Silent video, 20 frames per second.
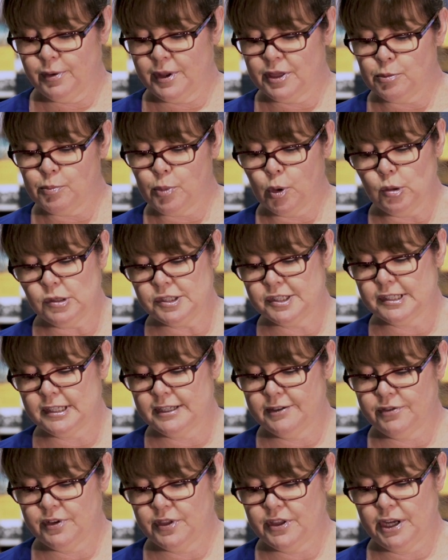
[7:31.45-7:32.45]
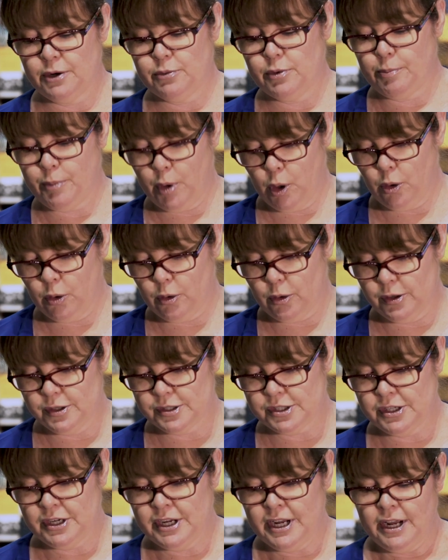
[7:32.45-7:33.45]
when the board delivered their
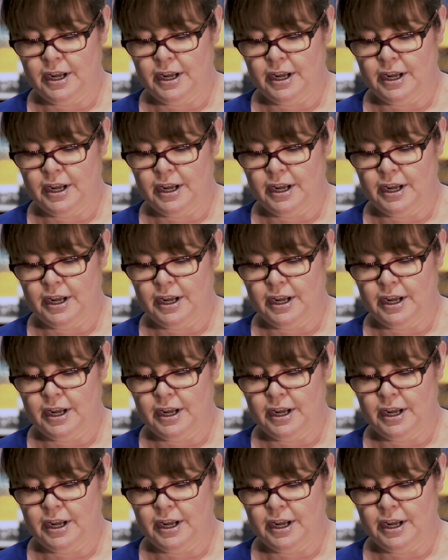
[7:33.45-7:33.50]
report,